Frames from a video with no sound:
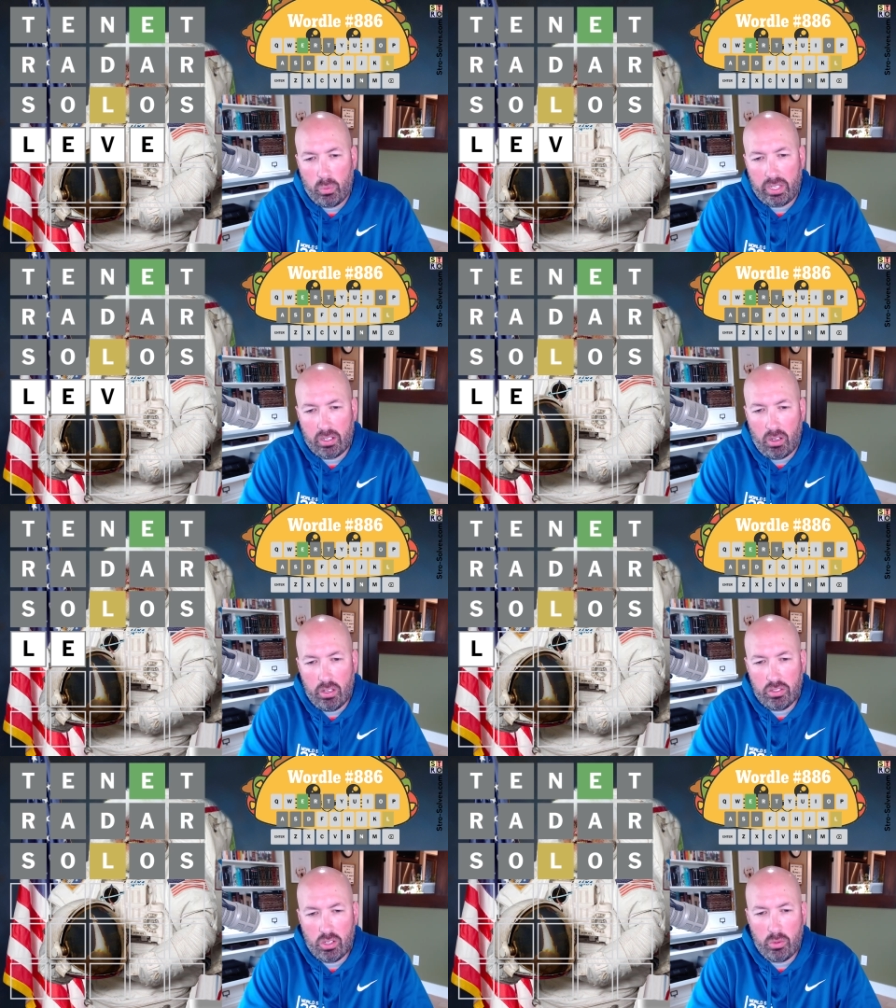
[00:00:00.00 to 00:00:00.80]
We could
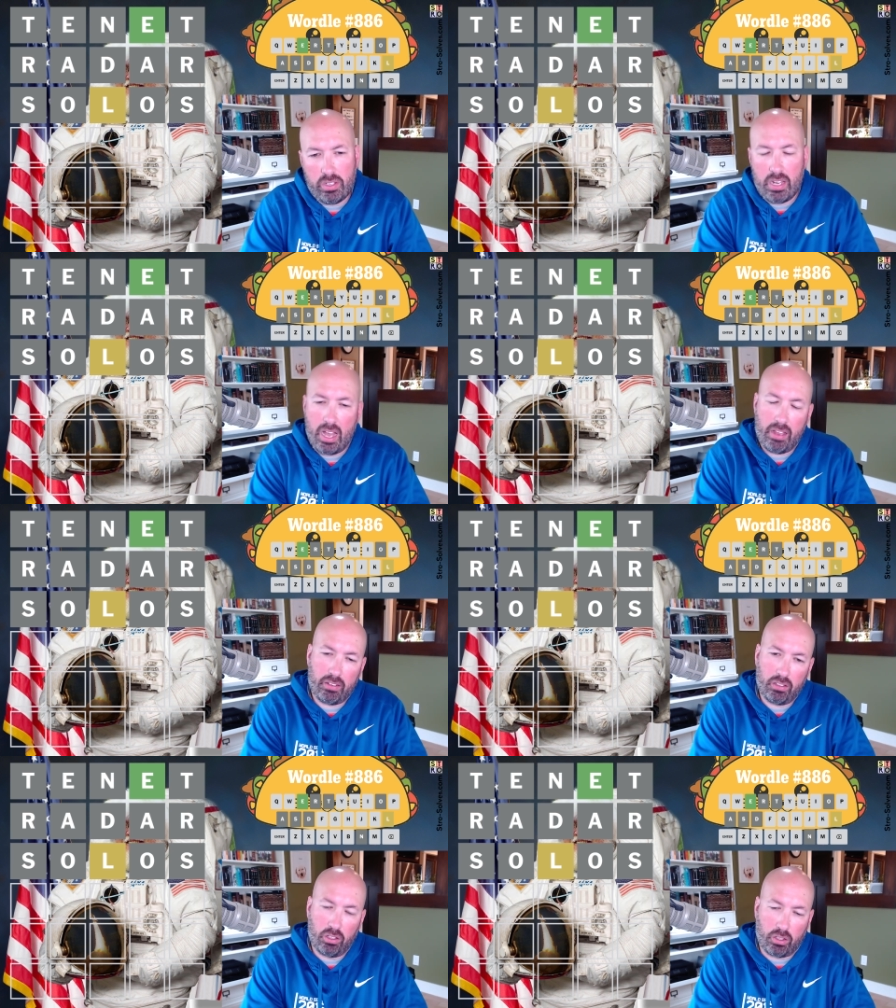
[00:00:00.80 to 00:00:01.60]
also
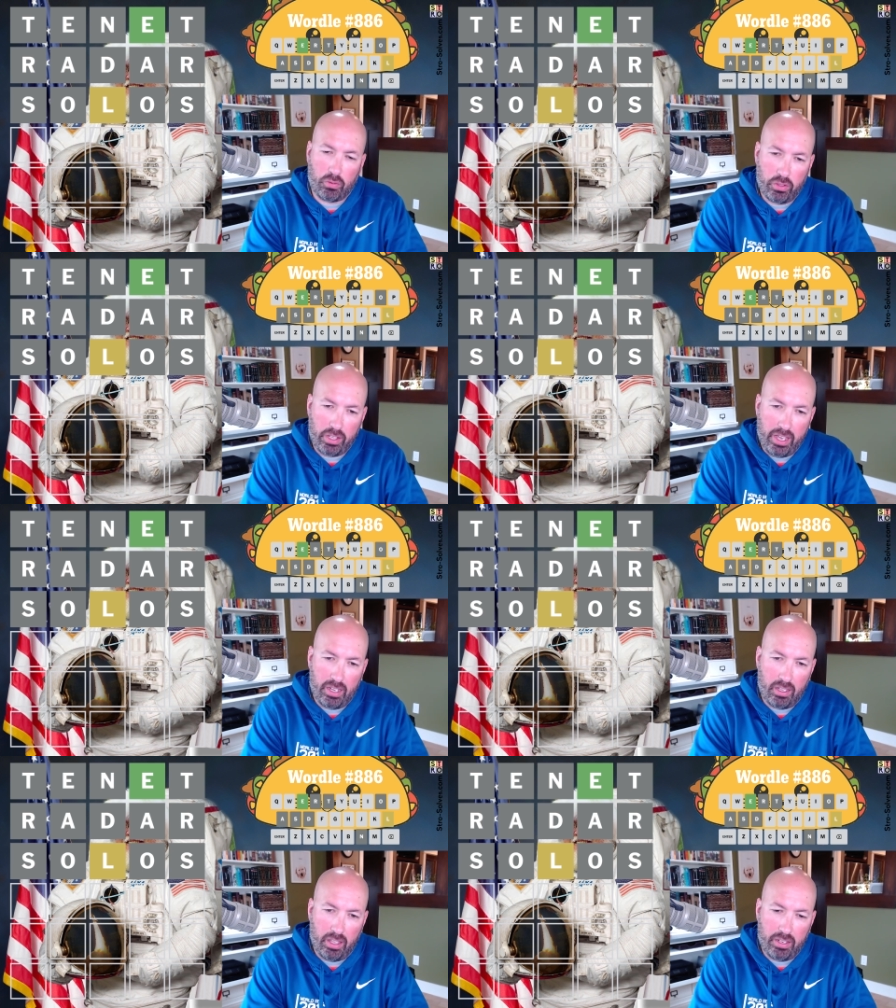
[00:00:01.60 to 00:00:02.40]
not look for the
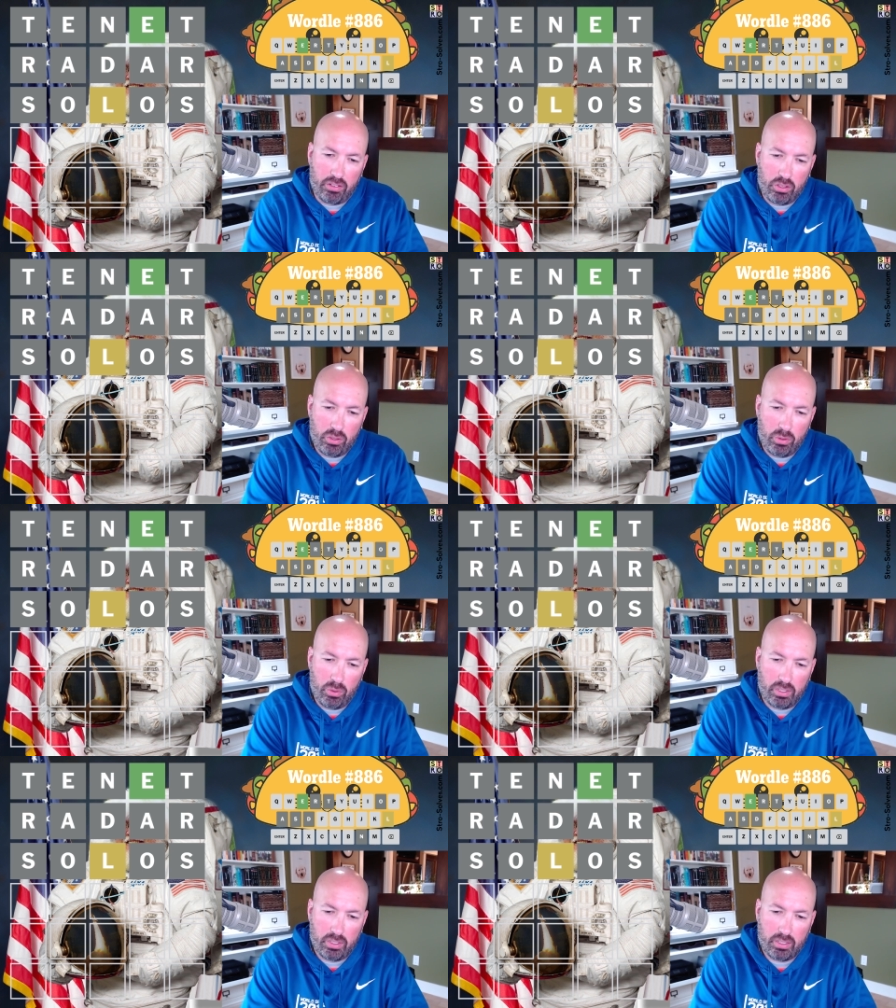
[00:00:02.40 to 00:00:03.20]
L and
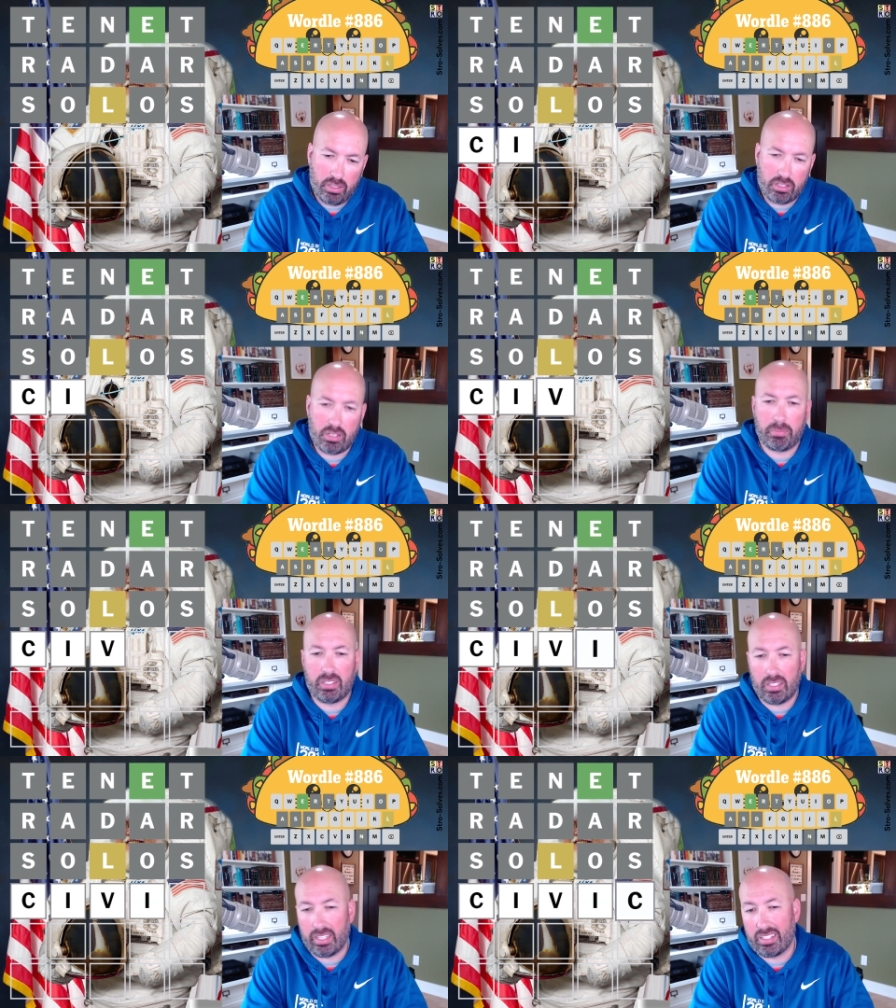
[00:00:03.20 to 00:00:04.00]
do
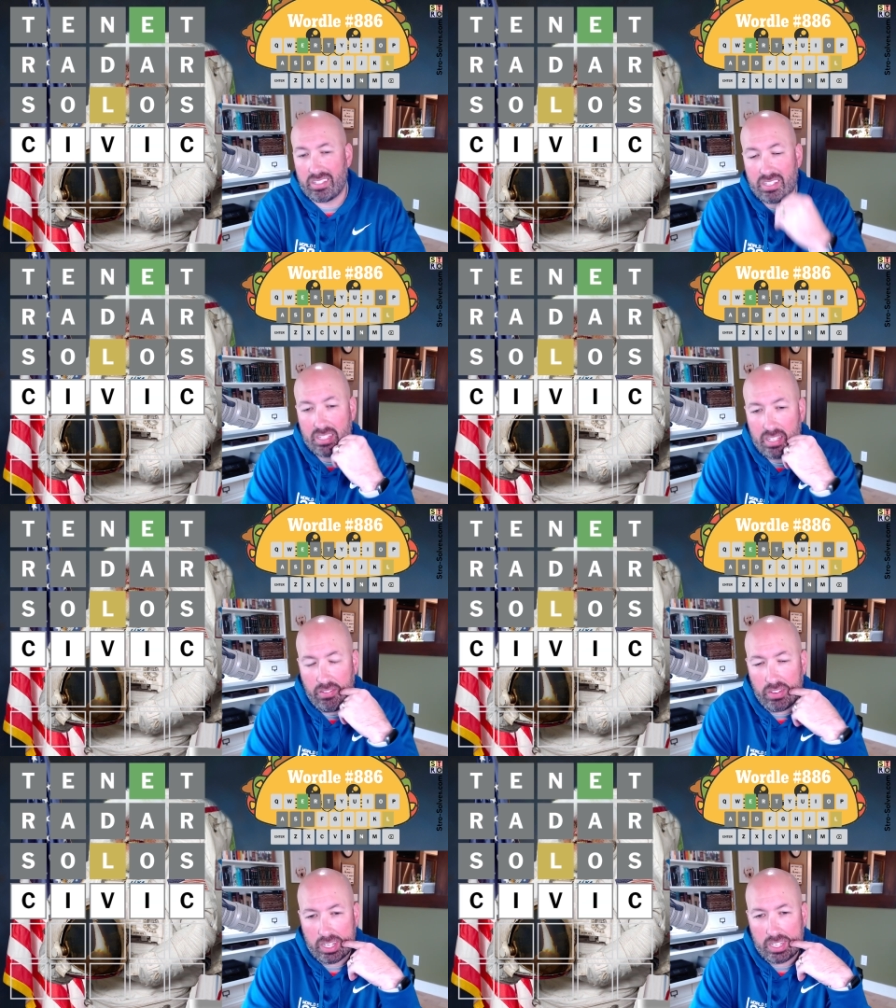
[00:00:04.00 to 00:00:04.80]
something like
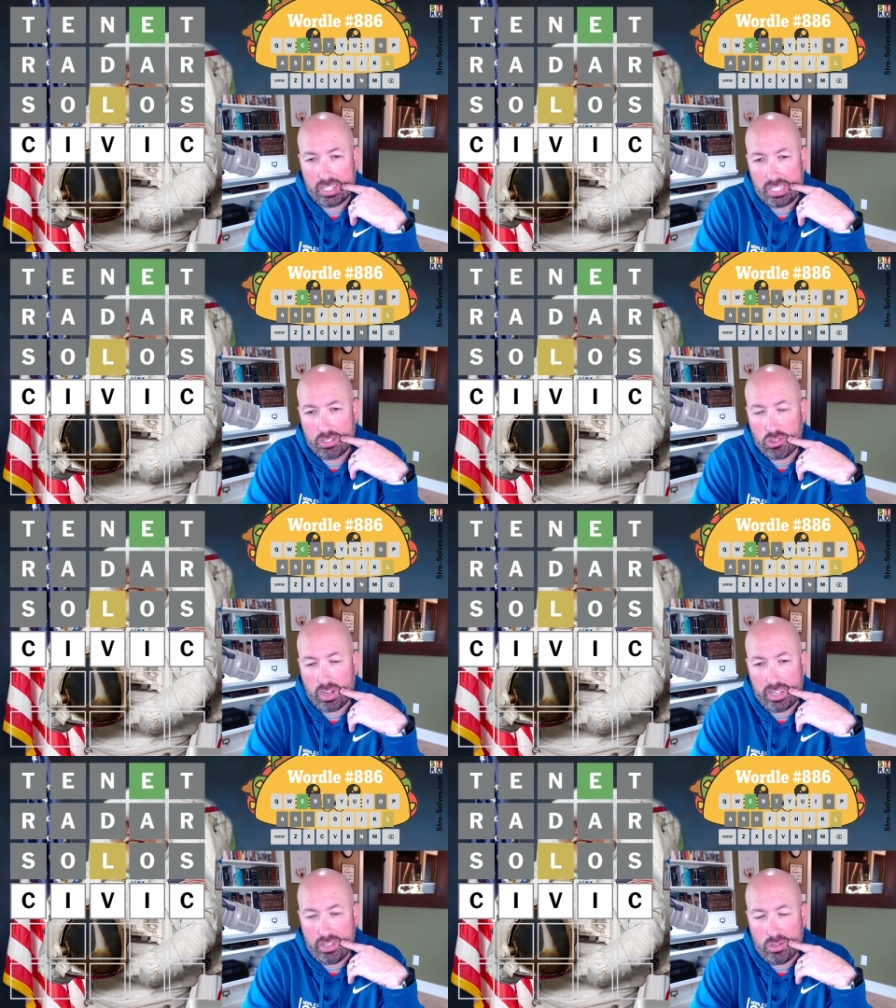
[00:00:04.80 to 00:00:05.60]
civic,
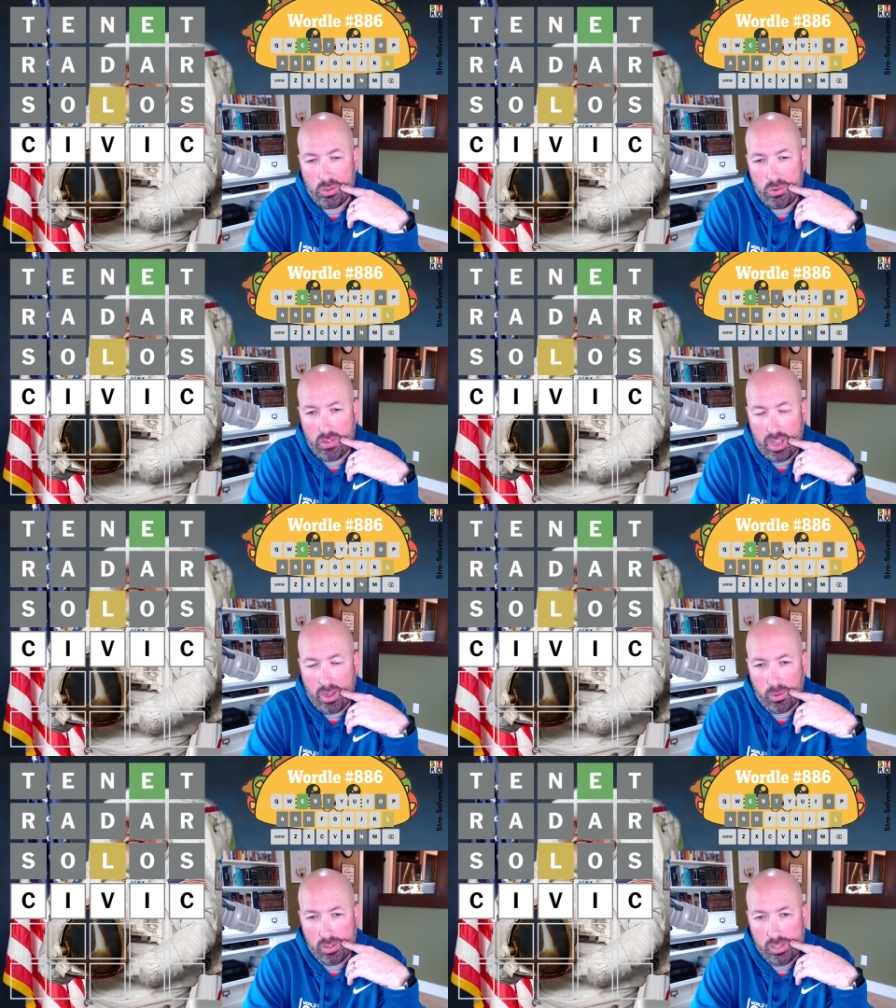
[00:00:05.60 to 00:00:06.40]
try a new
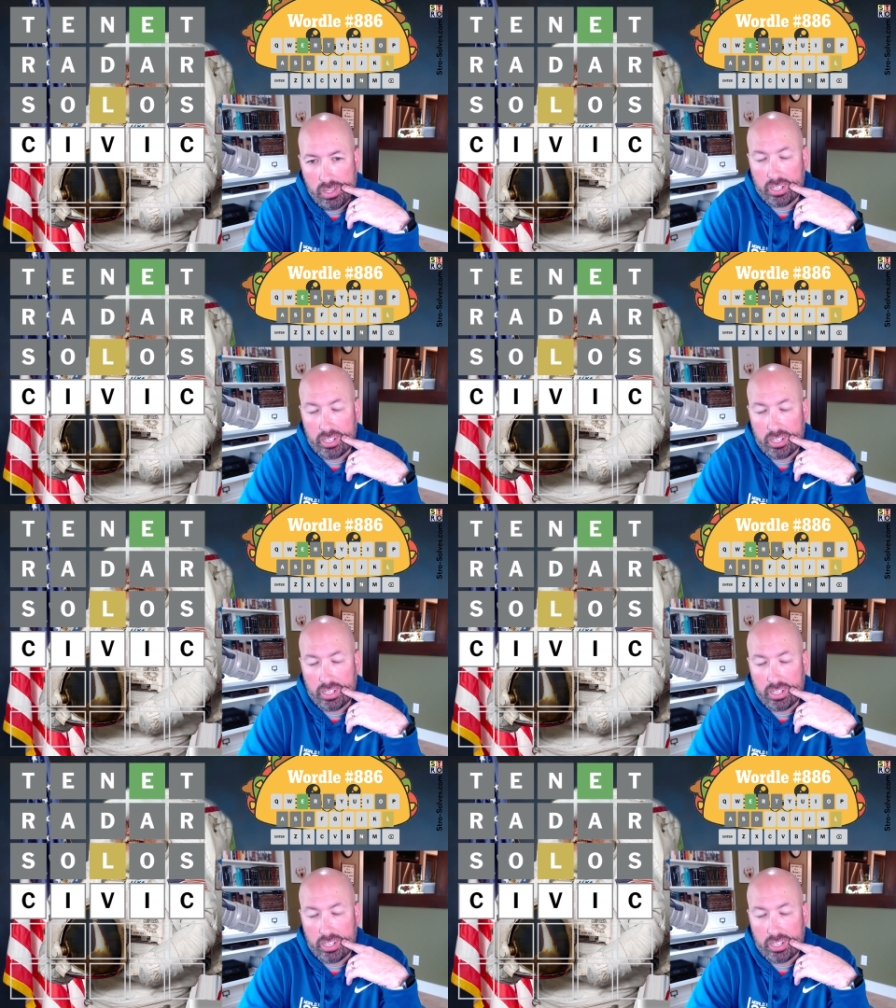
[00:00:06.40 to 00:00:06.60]
vowel.